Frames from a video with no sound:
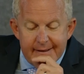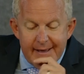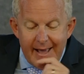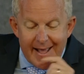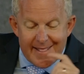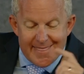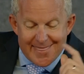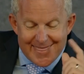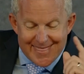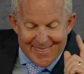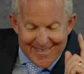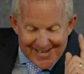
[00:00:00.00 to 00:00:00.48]

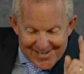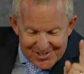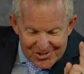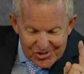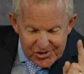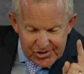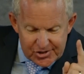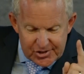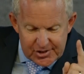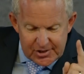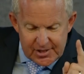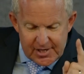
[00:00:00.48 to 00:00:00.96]
And
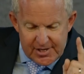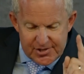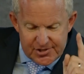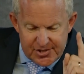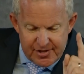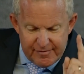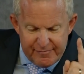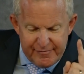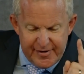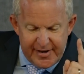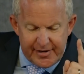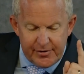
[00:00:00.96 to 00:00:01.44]
this is
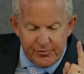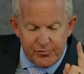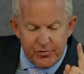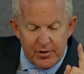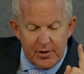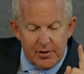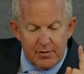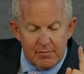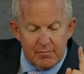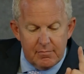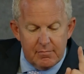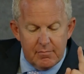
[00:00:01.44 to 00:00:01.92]
the
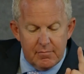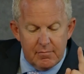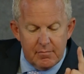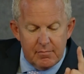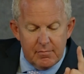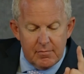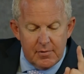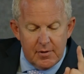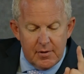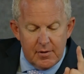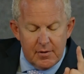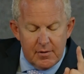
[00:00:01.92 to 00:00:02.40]
victory
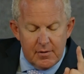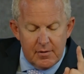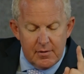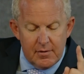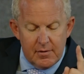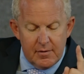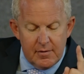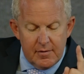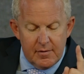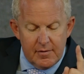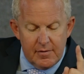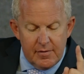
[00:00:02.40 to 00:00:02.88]

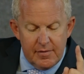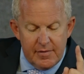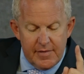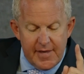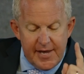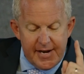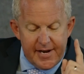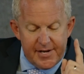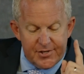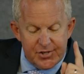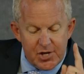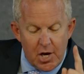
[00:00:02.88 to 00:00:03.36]

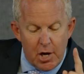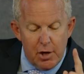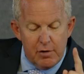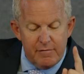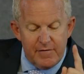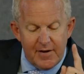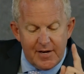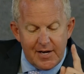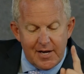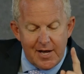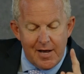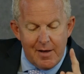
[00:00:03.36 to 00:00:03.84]
that has
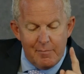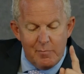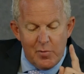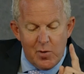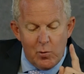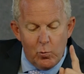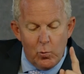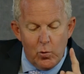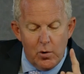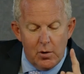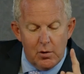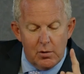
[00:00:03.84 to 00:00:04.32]
overcome
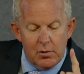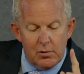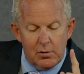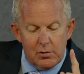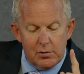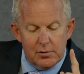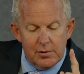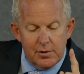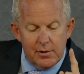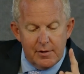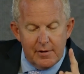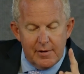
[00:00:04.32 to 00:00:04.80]
the
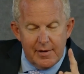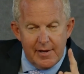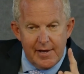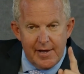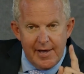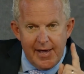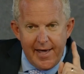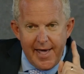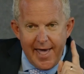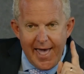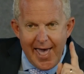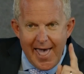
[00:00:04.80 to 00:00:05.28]
world,
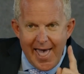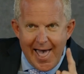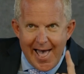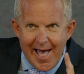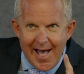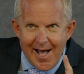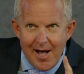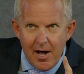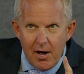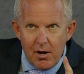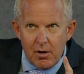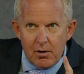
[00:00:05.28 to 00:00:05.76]

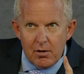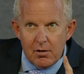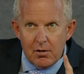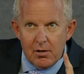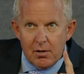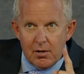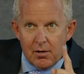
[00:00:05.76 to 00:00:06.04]
our